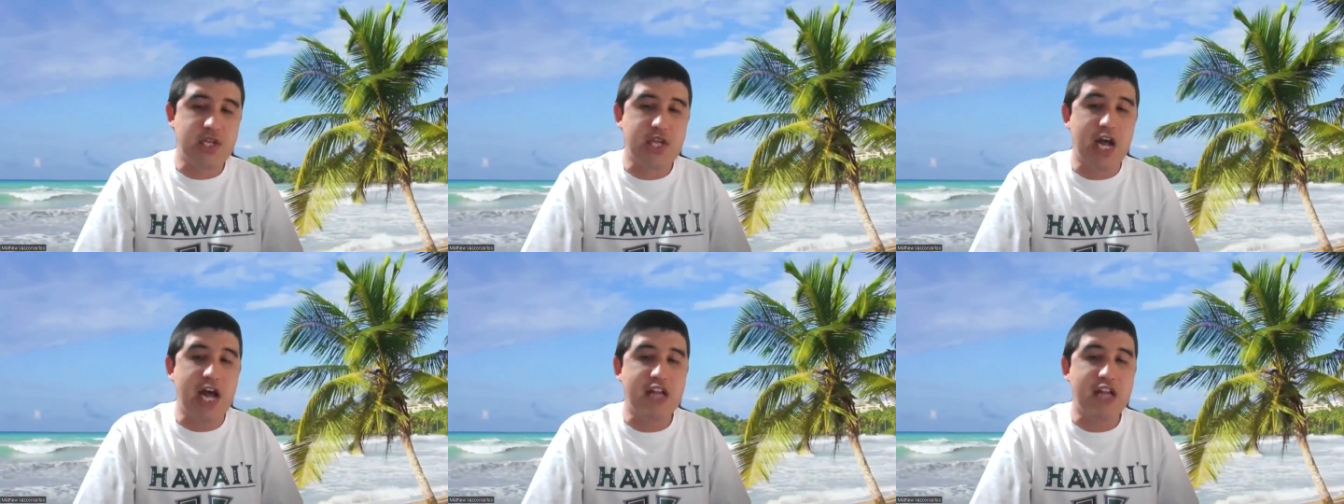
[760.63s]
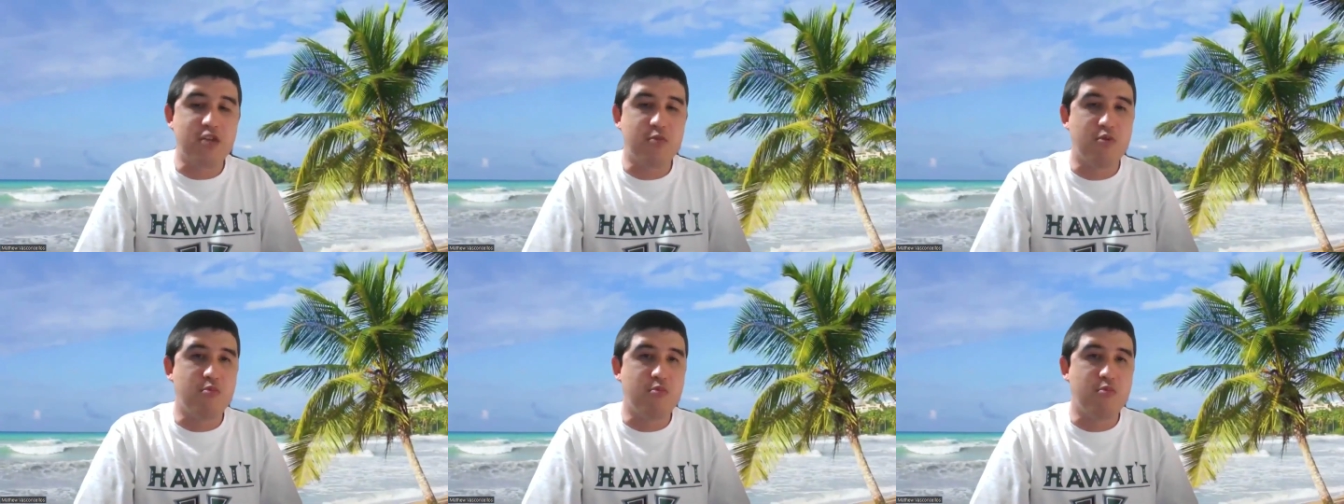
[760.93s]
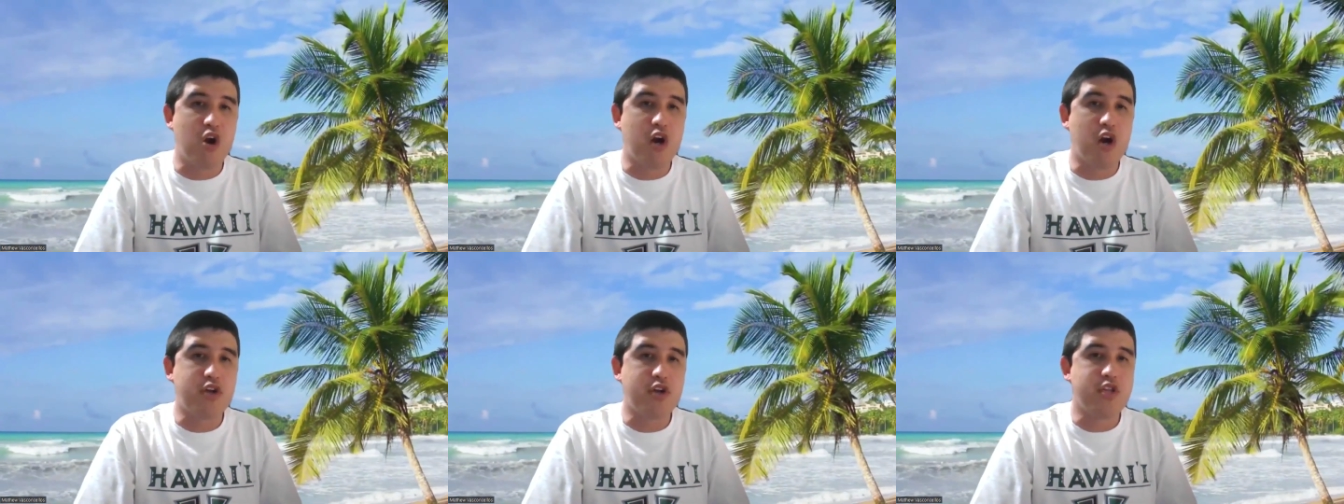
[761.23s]

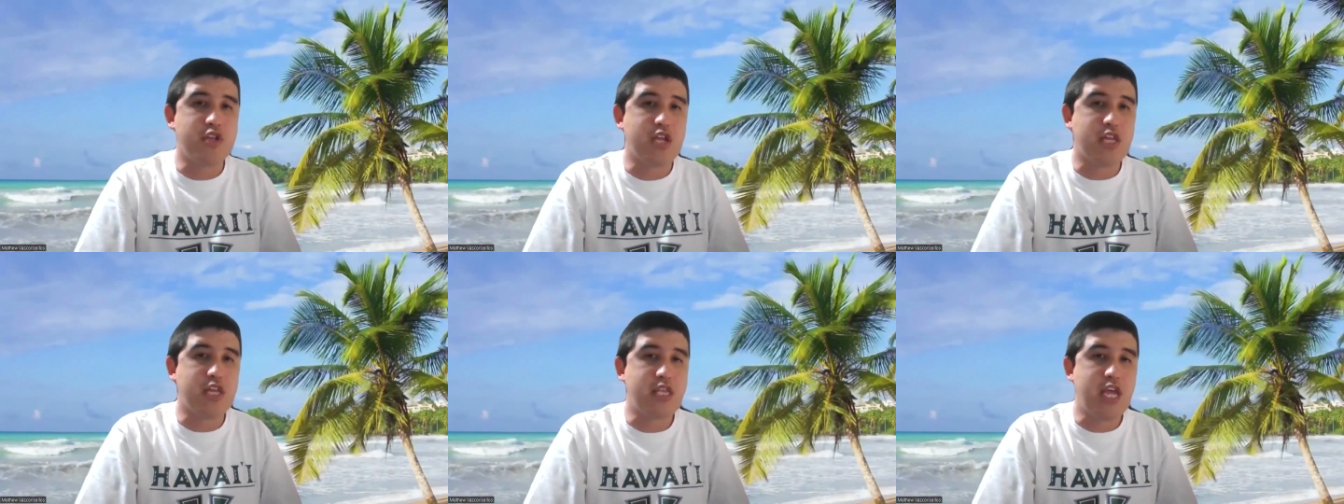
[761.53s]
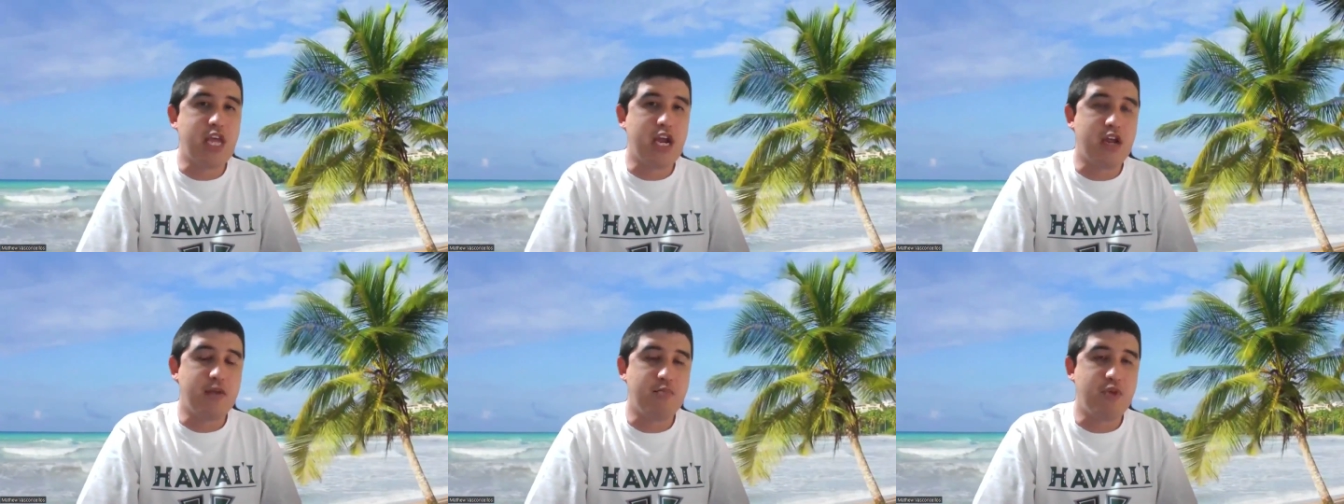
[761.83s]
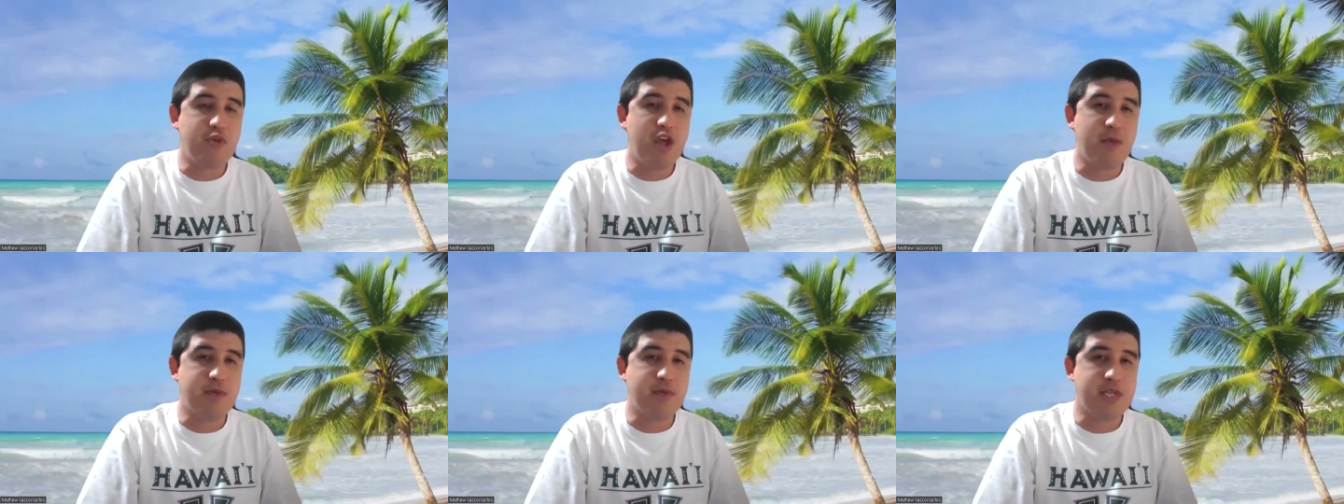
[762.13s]
sizable margin that they
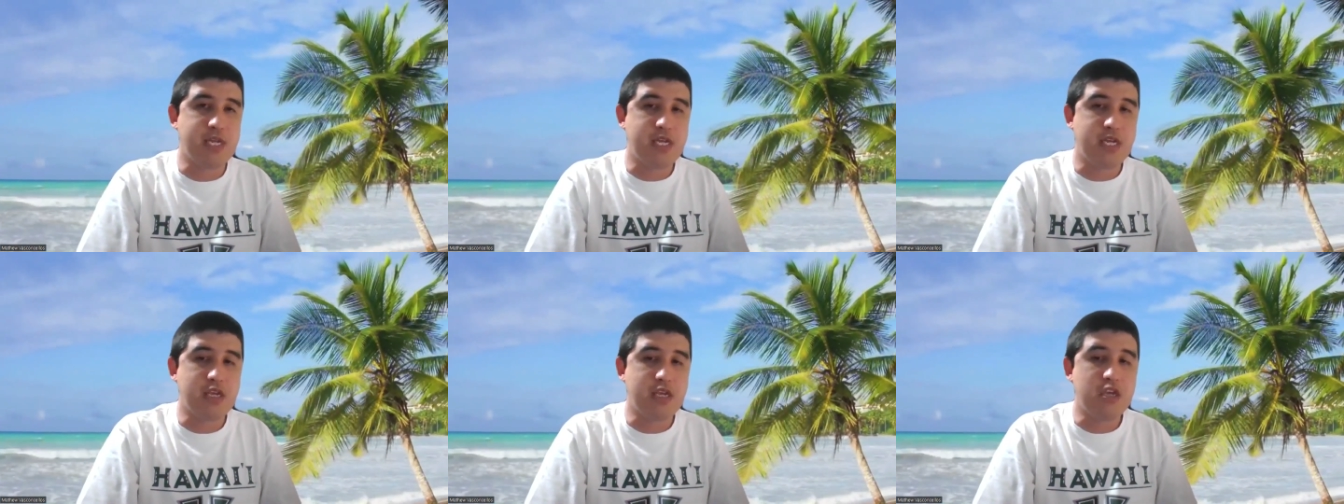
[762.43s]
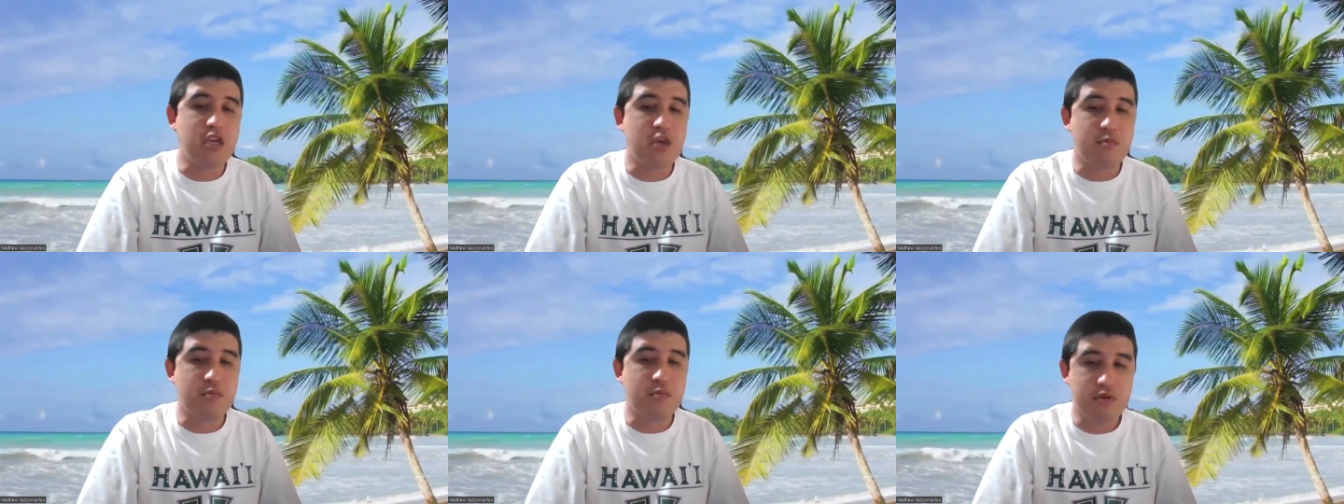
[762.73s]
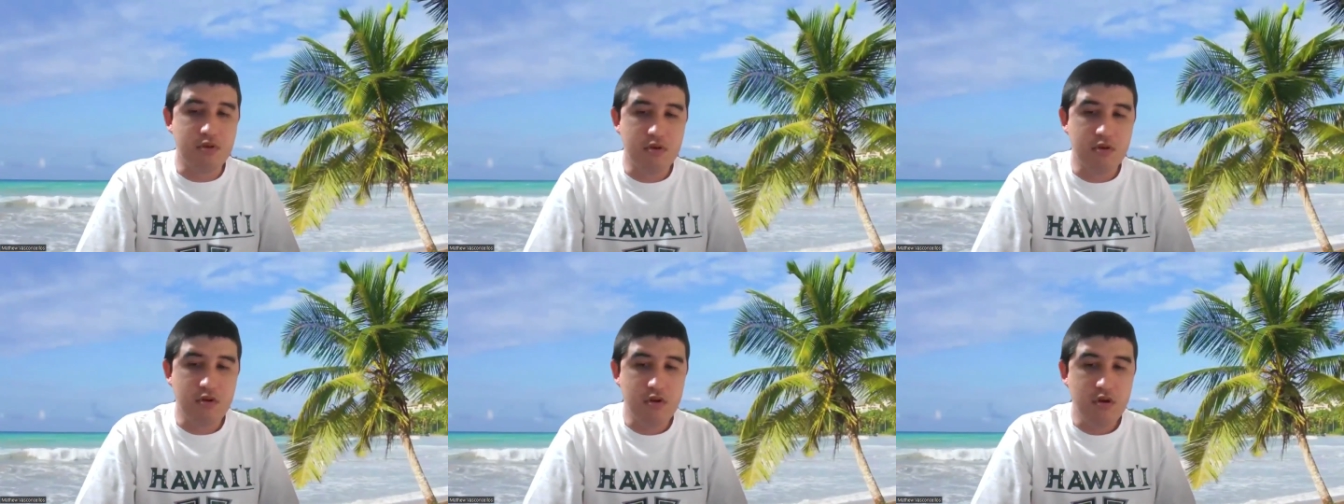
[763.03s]
could be able to
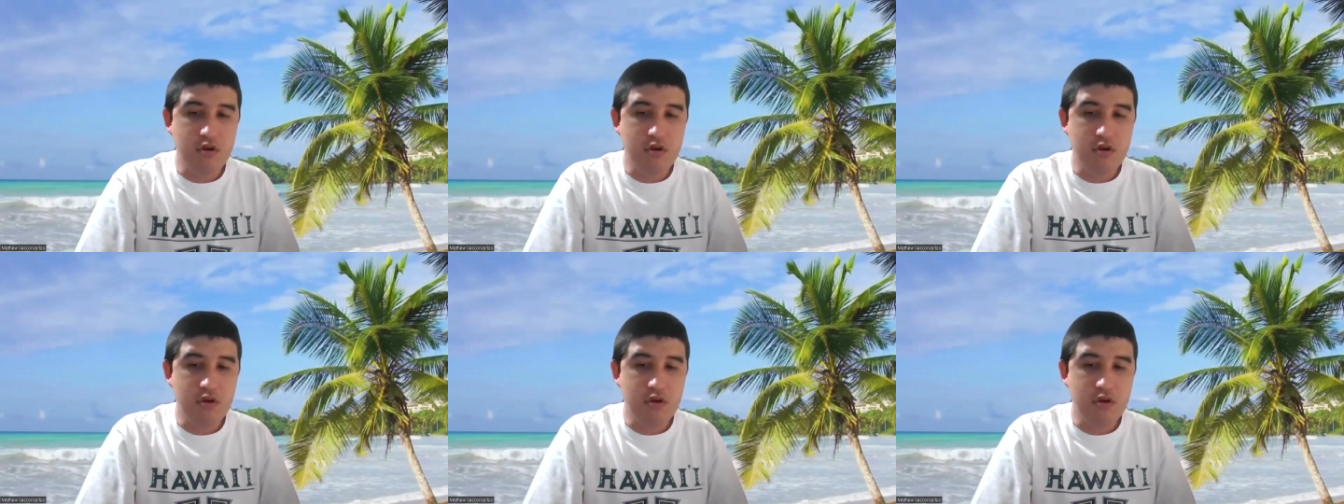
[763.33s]
keep.